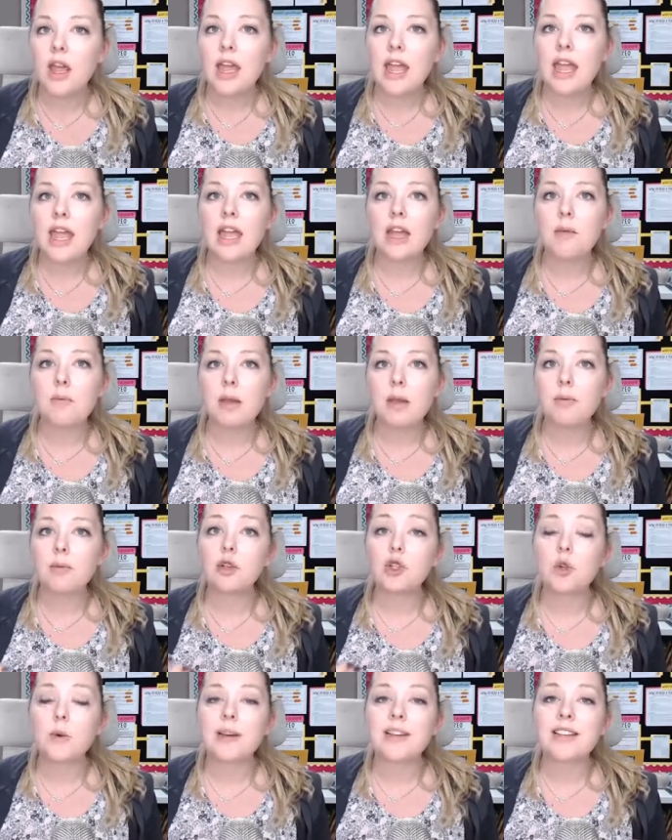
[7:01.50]
and be
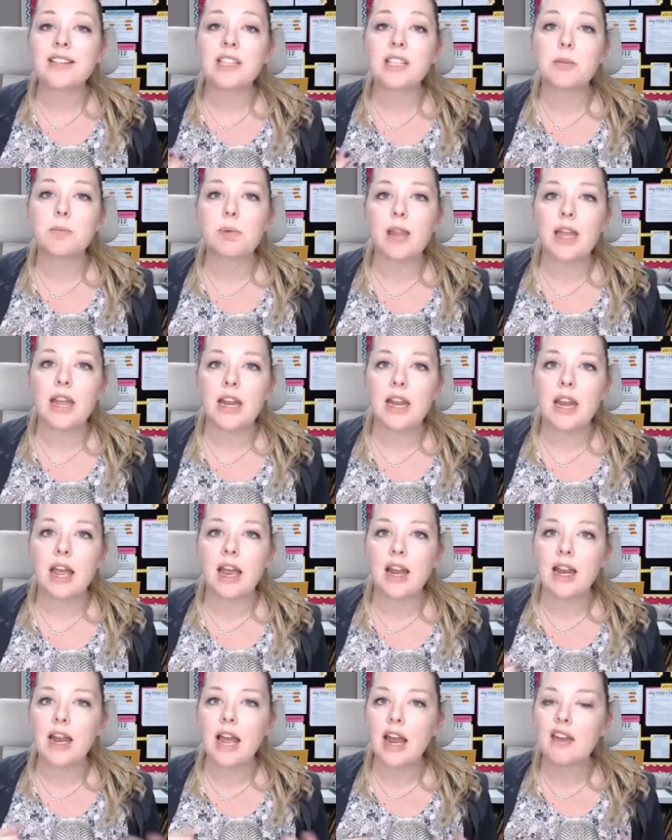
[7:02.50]
able to explain
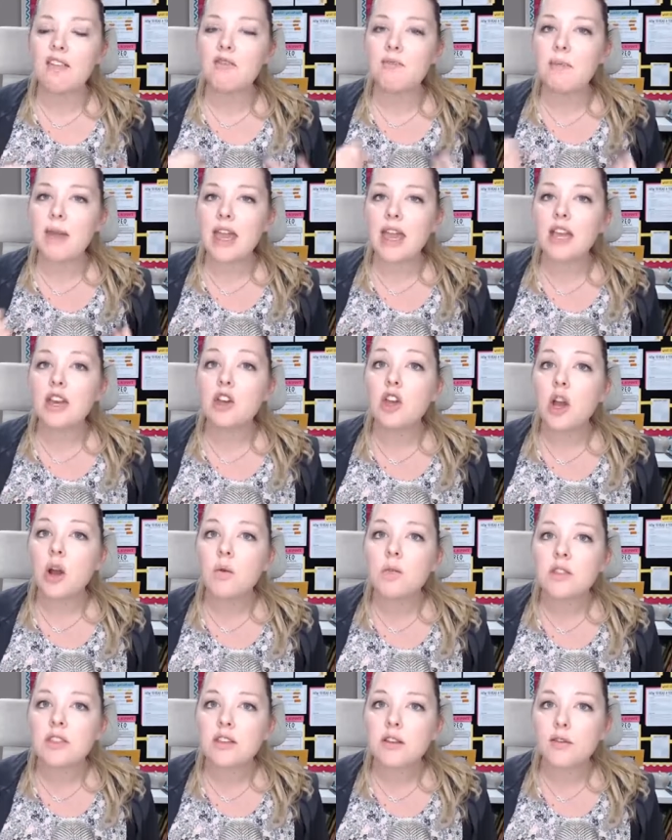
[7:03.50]
it and kind of make
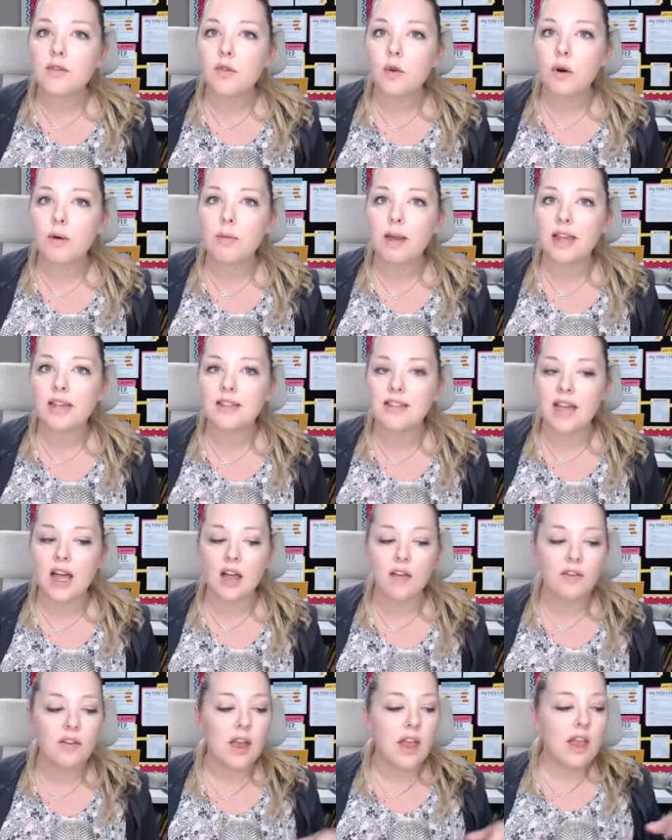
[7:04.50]
notes for
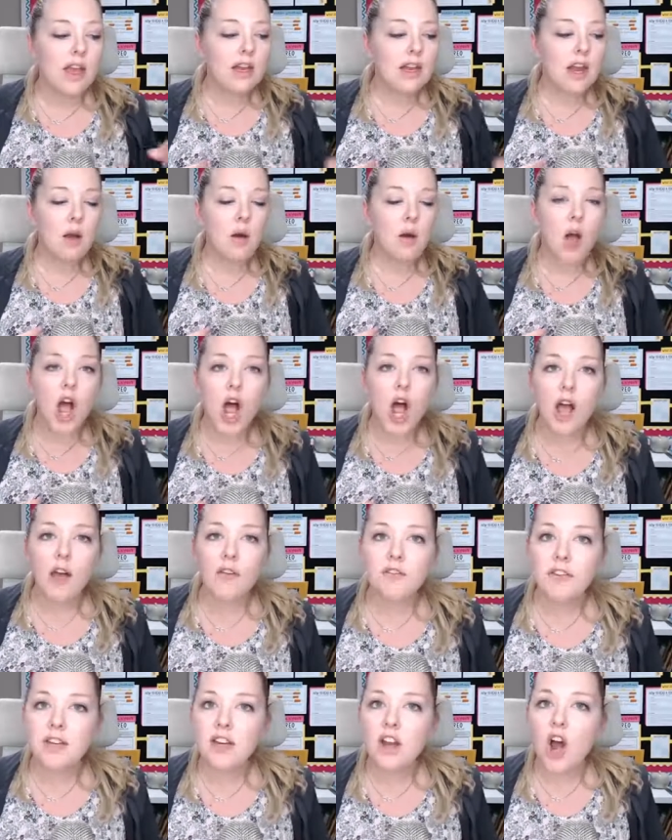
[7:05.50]
myself. Now,
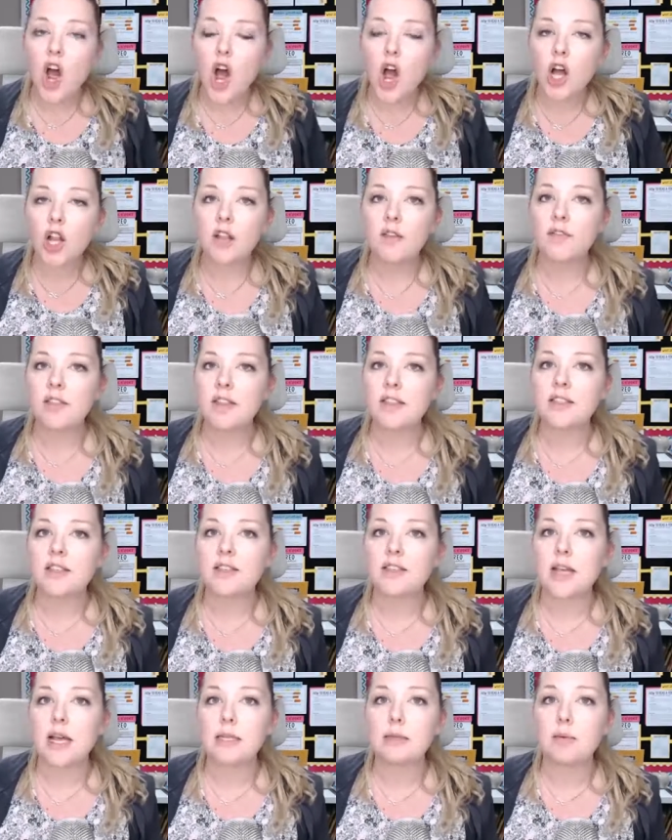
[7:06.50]
often all of these
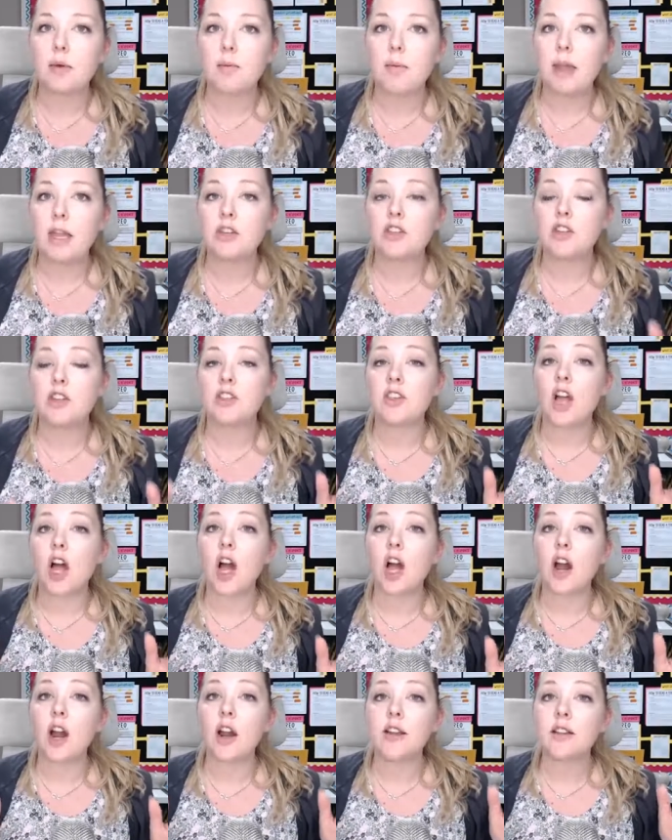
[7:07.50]
assessment pages
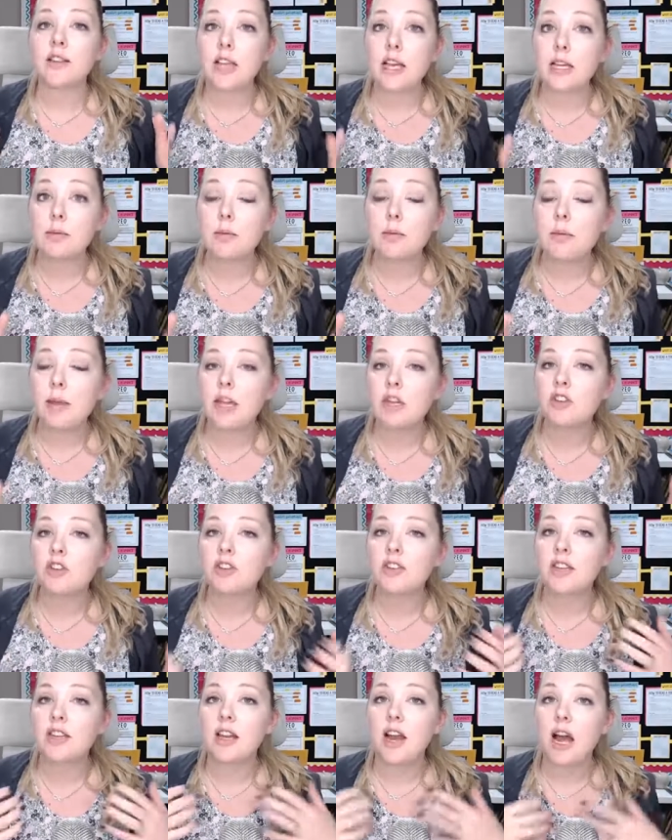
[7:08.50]
are assessment
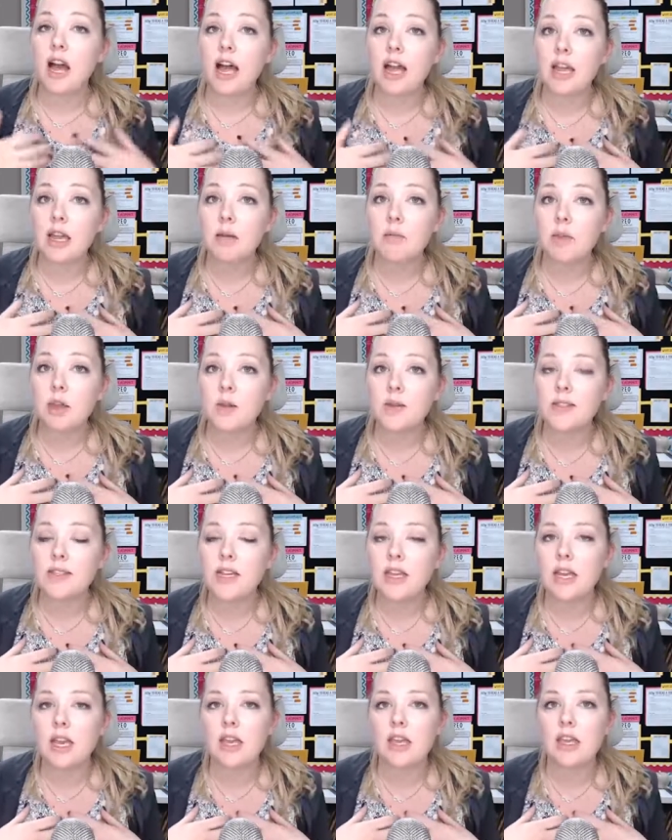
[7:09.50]
pages that I am
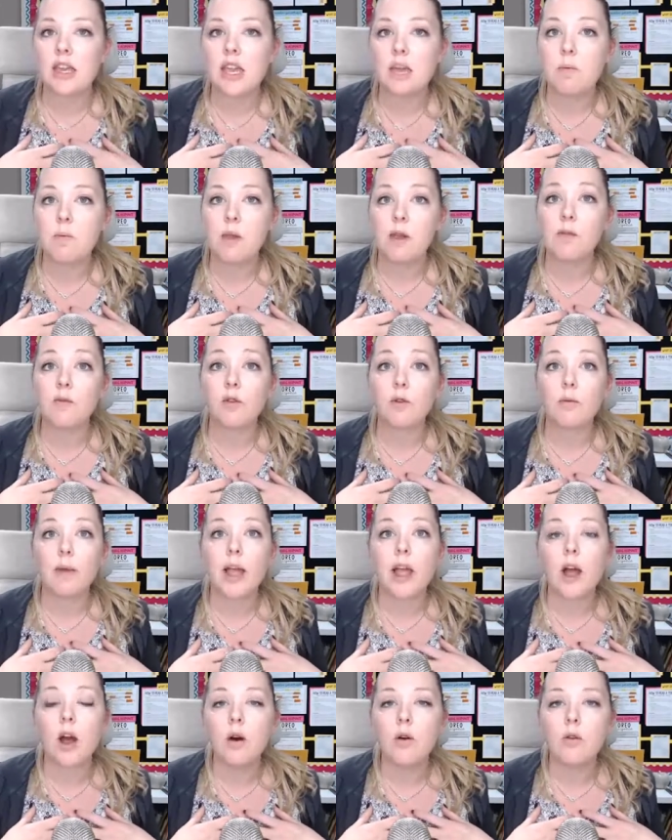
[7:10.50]
using and keeping for
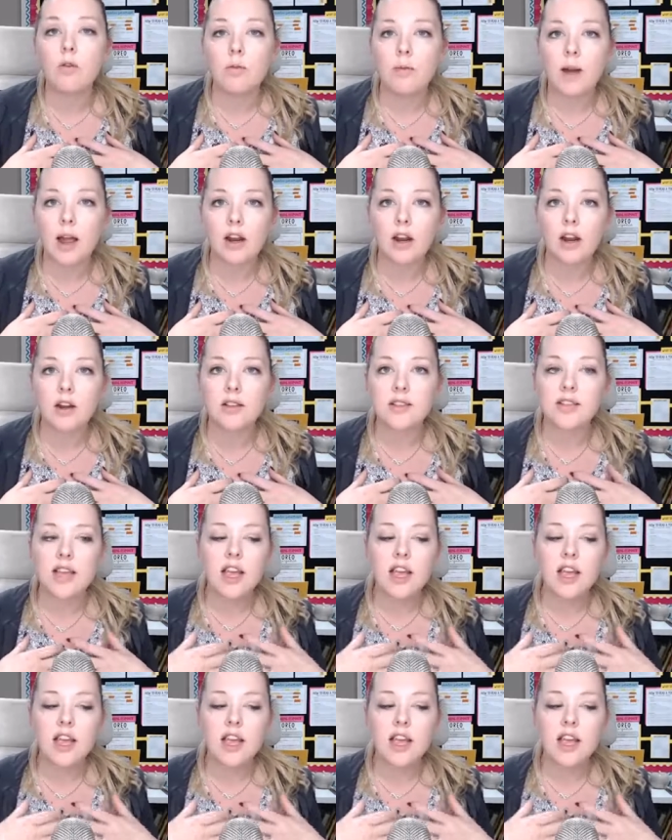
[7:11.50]
my own records